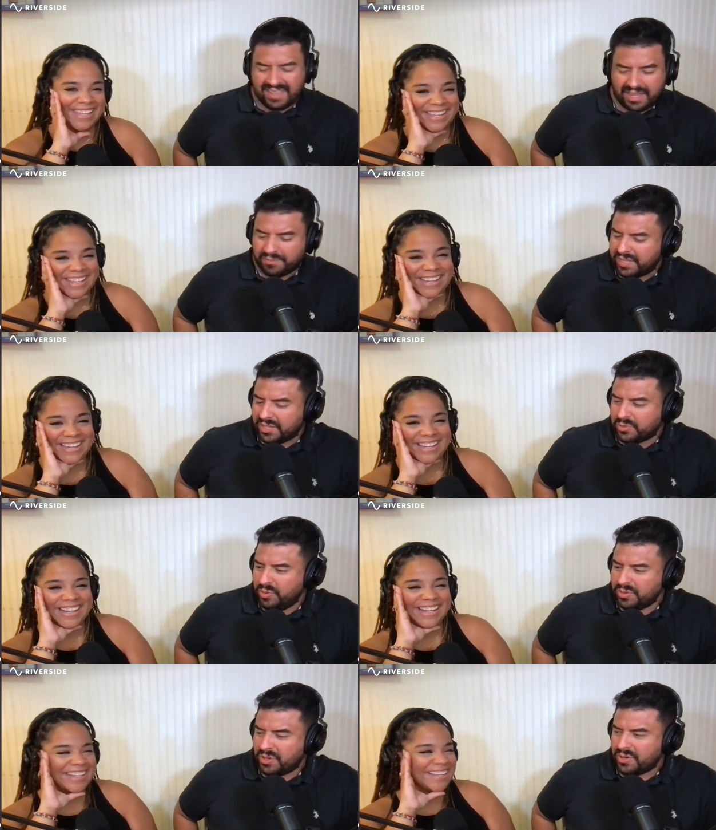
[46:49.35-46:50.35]
Speaker 1: that, but that's what we were
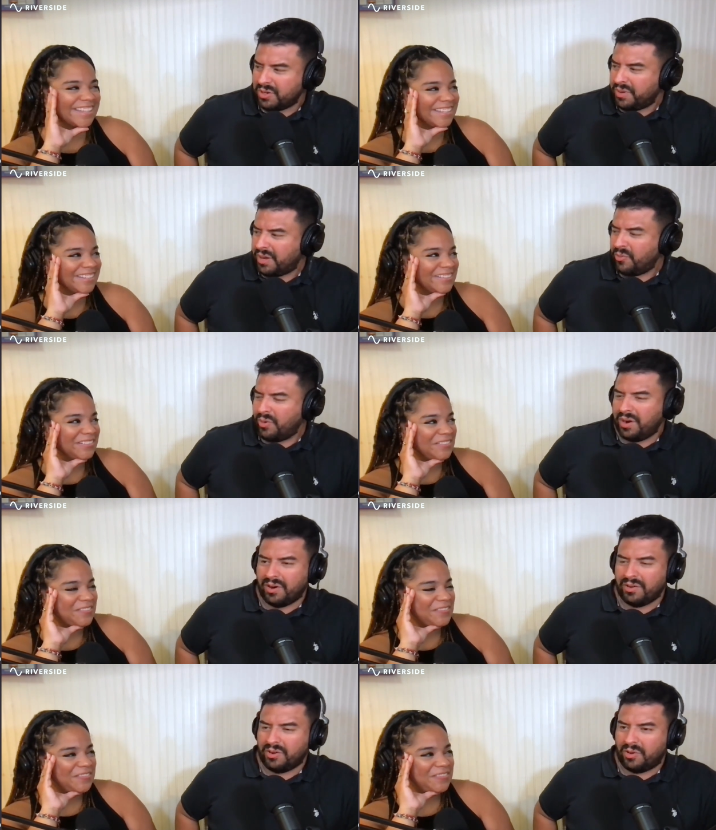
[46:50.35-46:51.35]
talking about. Where
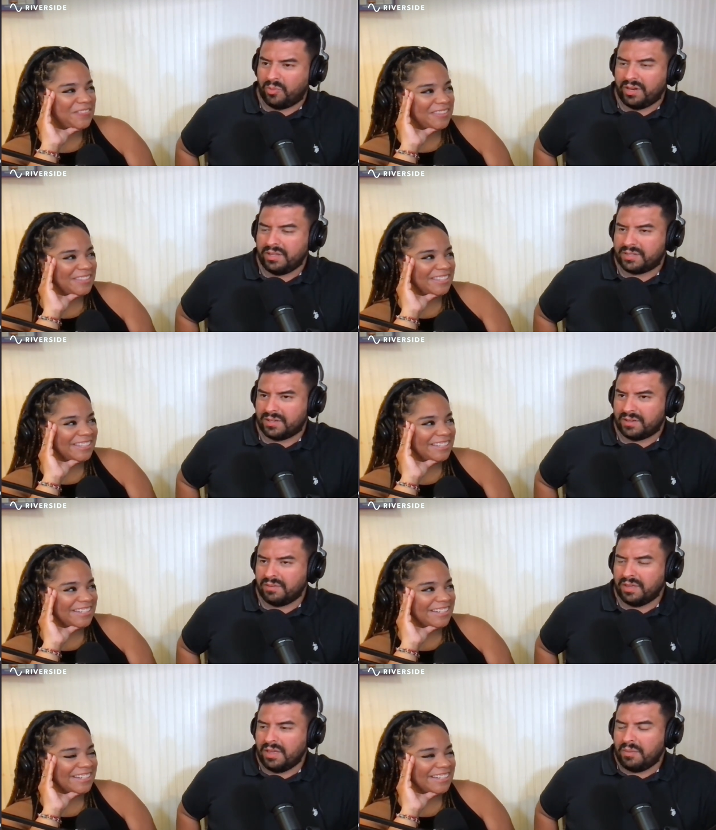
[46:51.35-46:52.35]
you know we need to
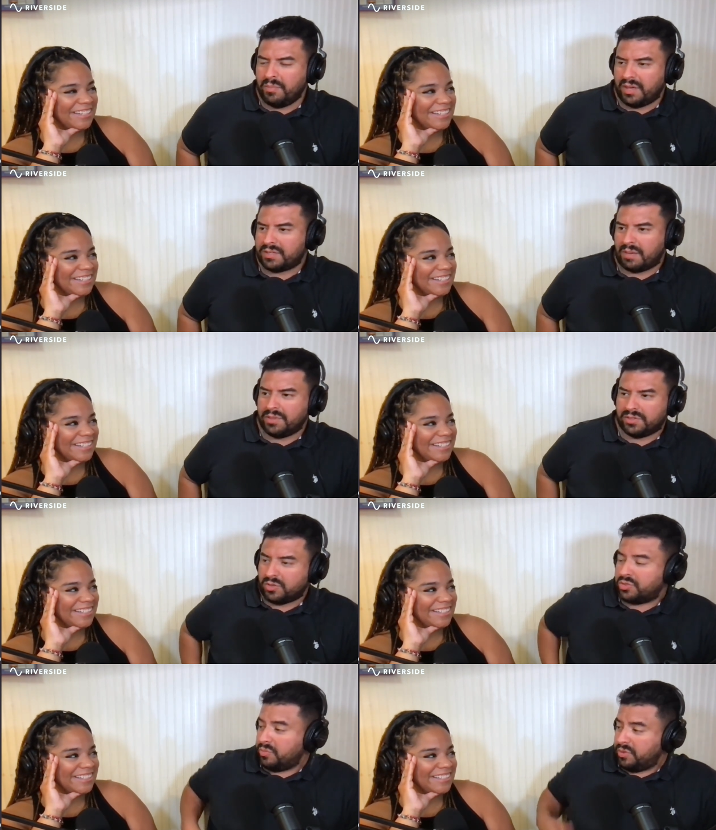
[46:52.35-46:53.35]
be on top of the
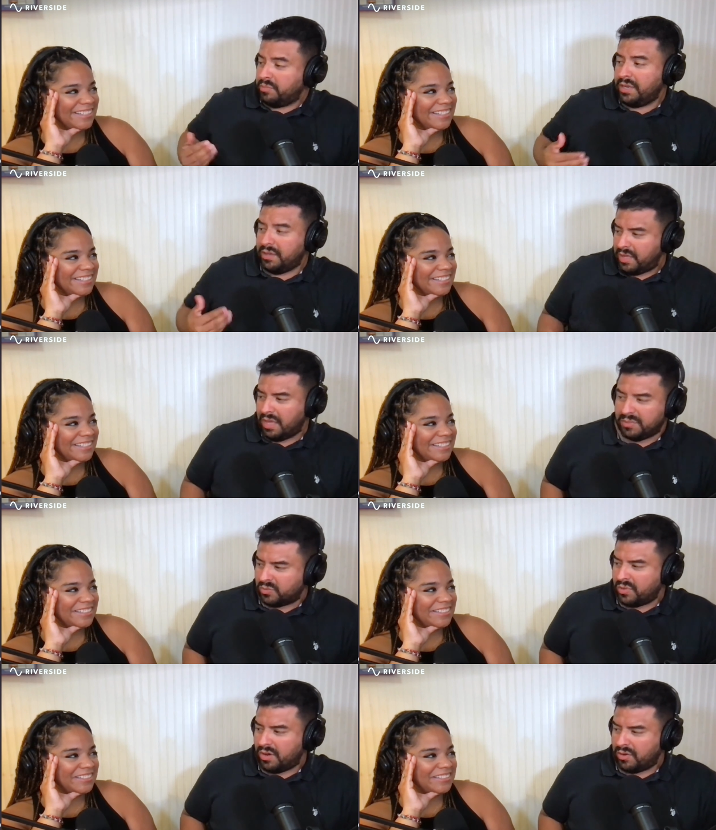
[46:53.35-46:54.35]
social media game as
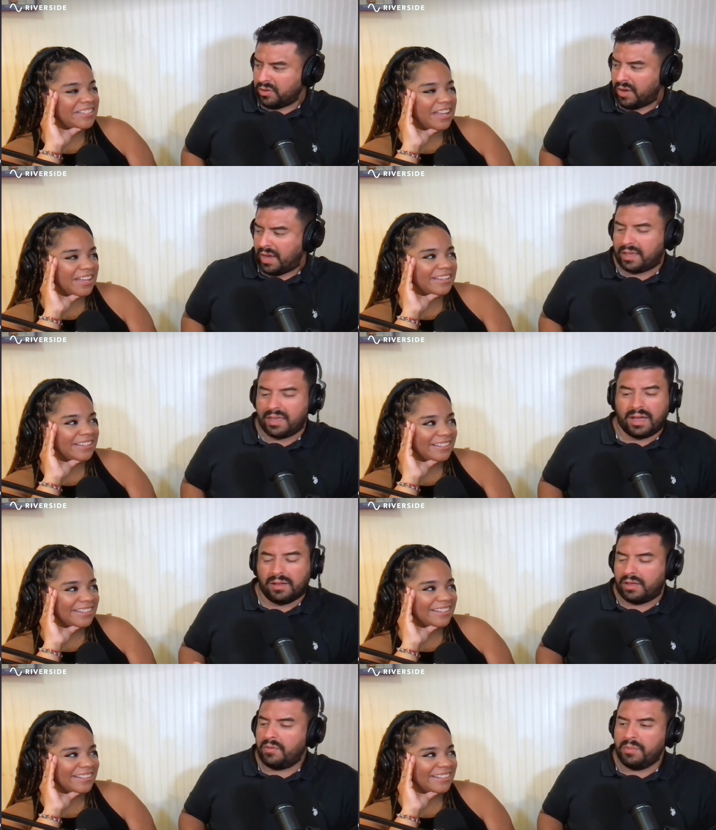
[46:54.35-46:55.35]
well. You know, uh,
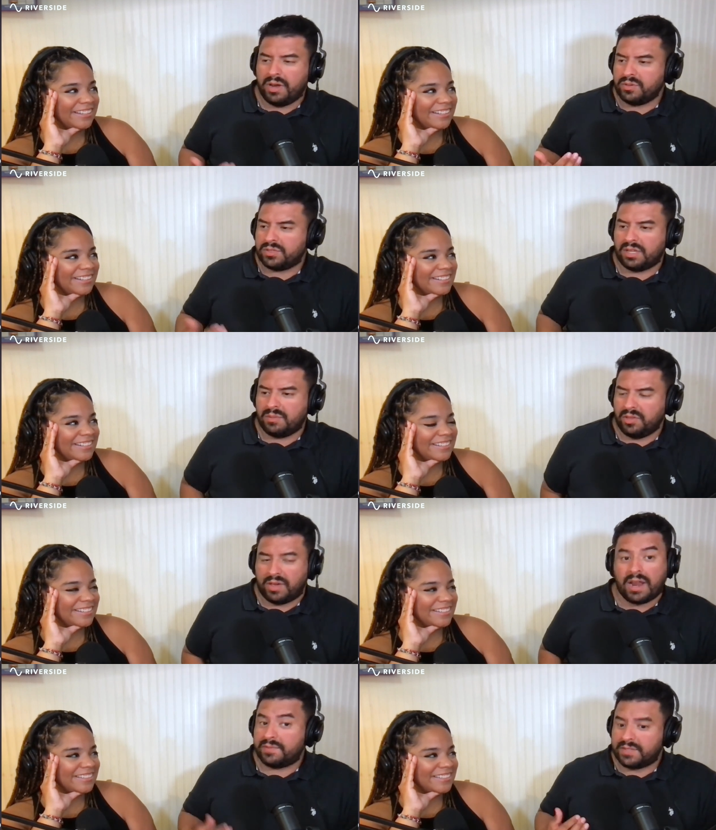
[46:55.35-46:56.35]
everybody was telling me you got to
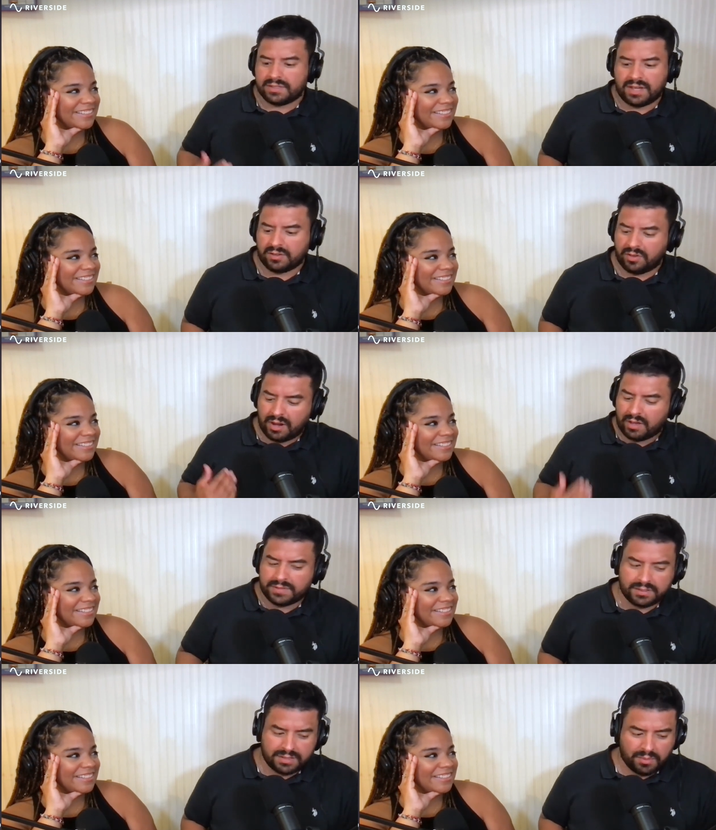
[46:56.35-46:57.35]
have TikTok, you got to have
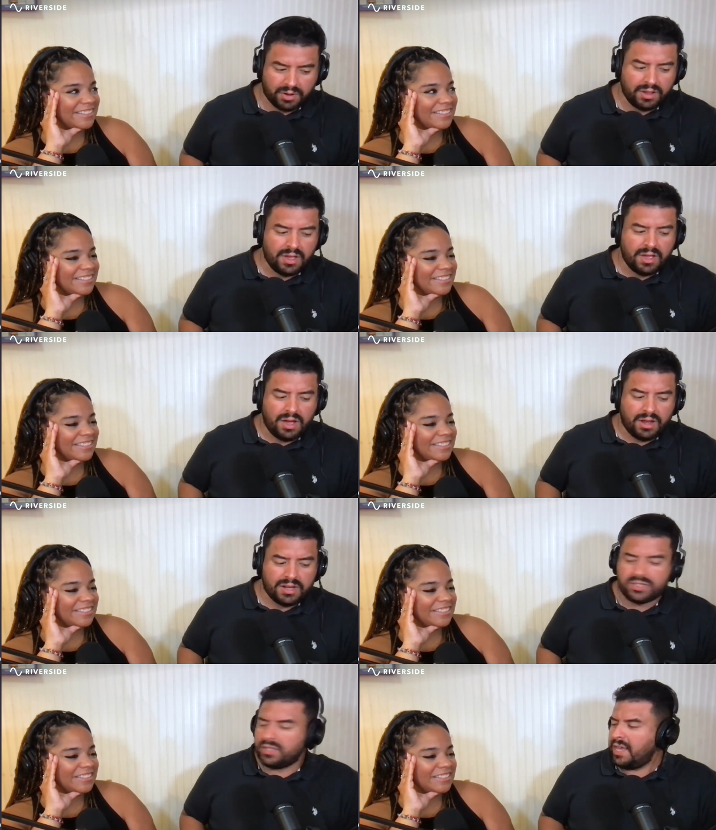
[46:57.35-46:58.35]
TikTok, but
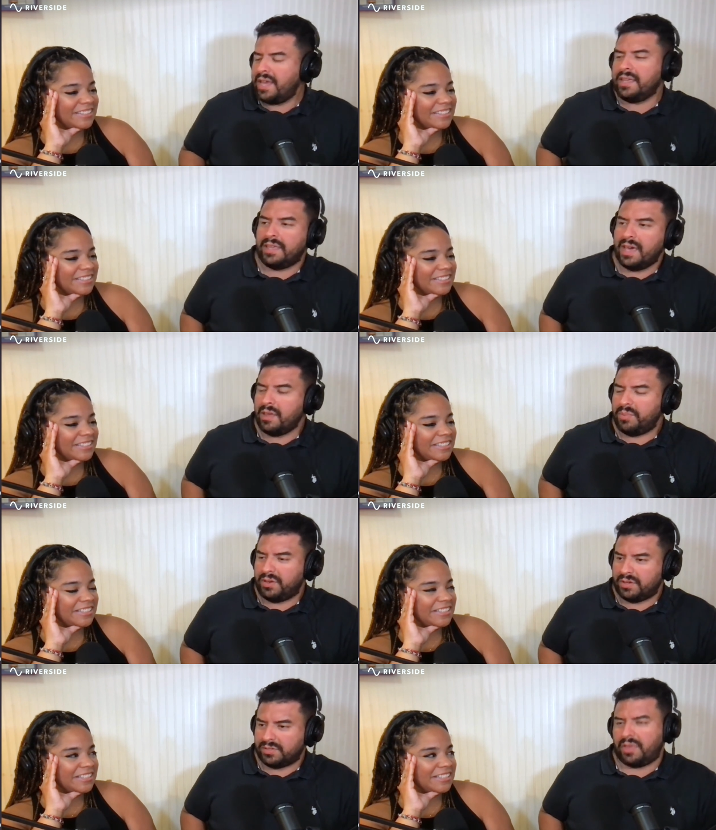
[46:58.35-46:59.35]
initially I didn't get it
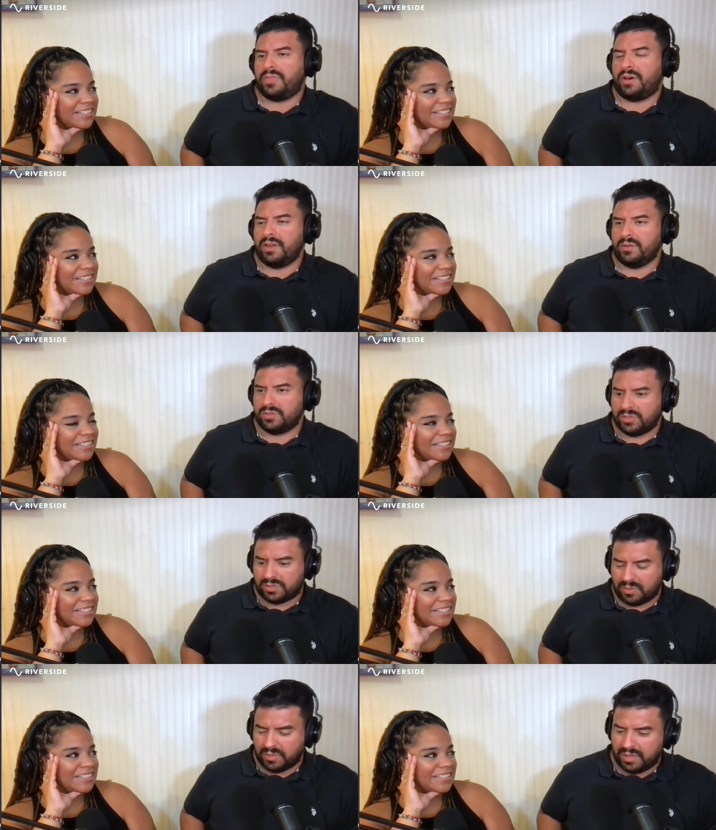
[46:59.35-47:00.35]
because I thought it was just
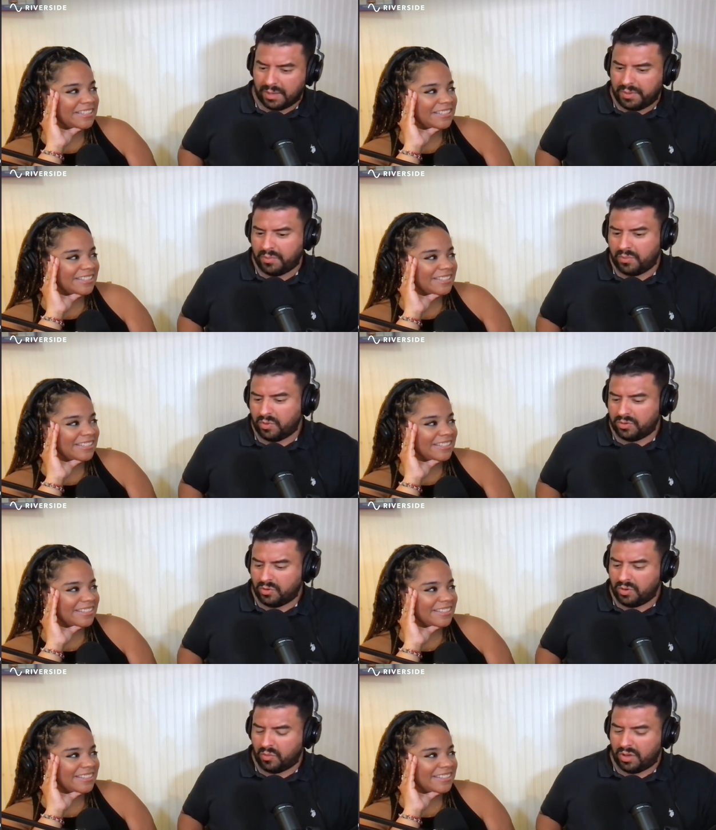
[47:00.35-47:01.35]
something that people were
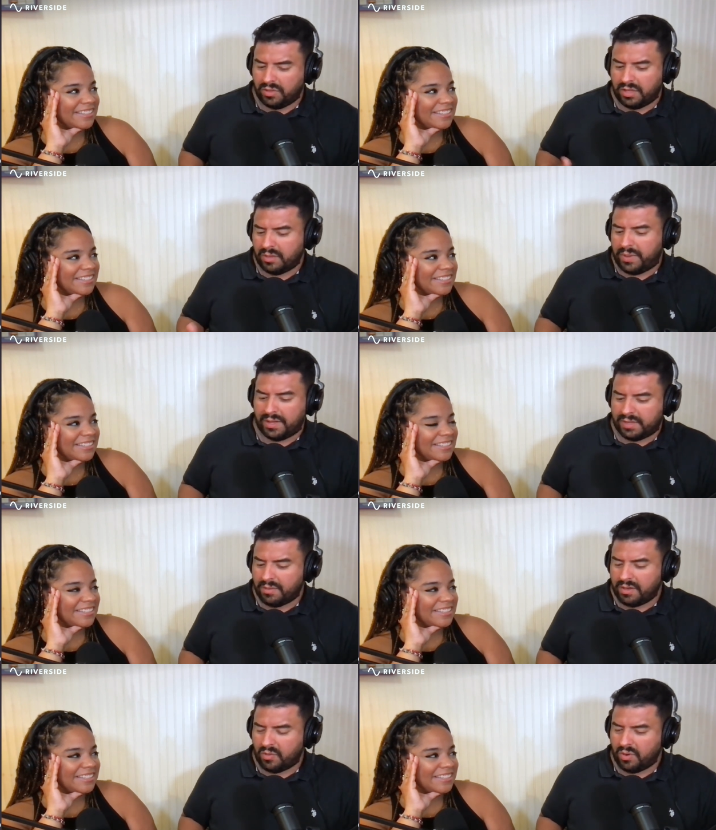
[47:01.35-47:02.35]
doing when in the
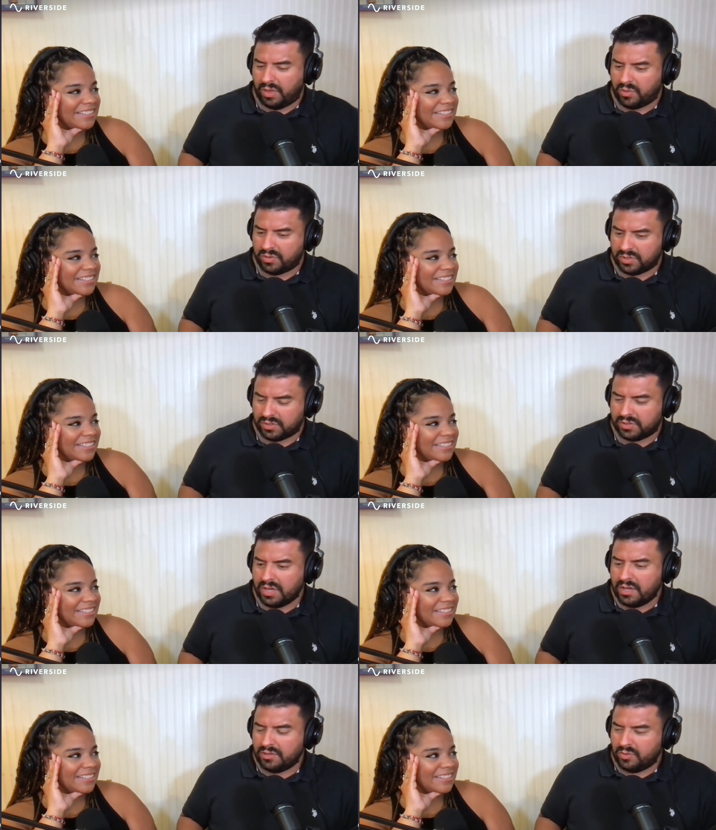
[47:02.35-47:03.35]
pandemic where they were just
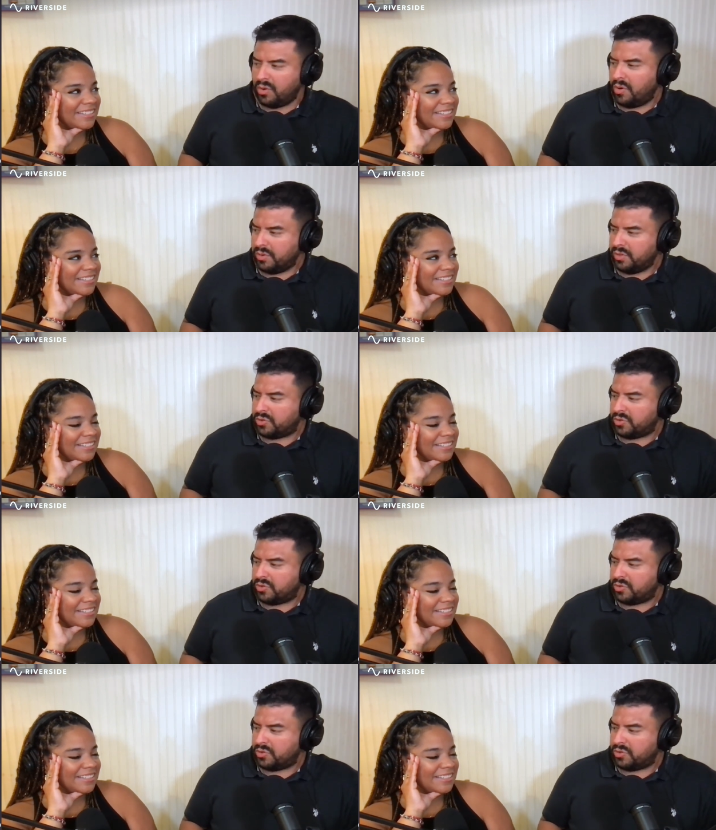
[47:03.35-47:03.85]
doing all these